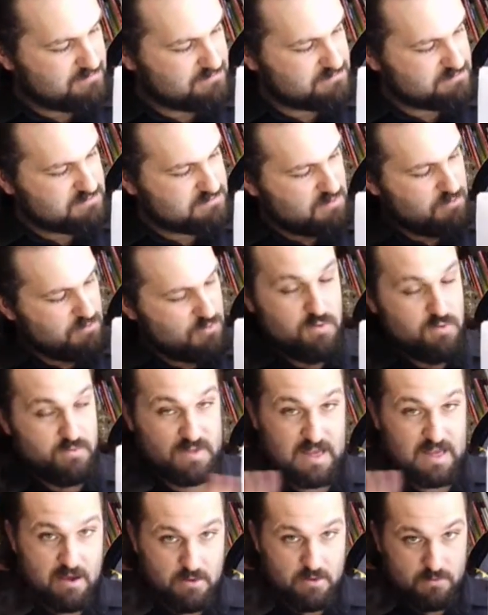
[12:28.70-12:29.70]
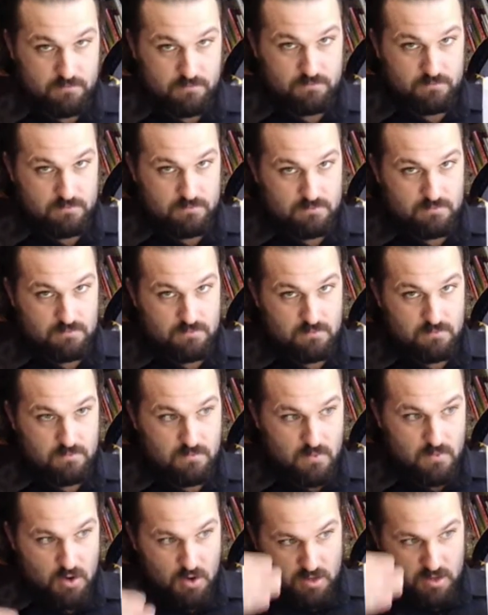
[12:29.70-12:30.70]
moves out
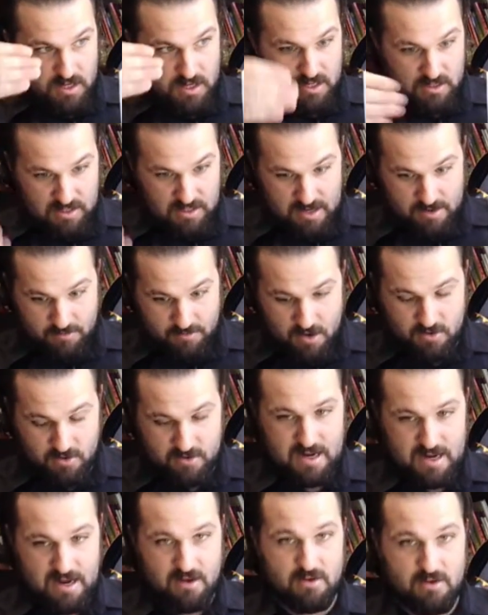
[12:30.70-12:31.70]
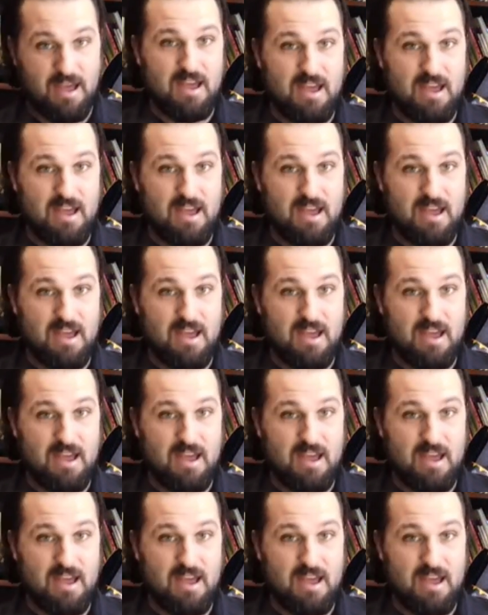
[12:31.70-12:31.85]
on each lane going down,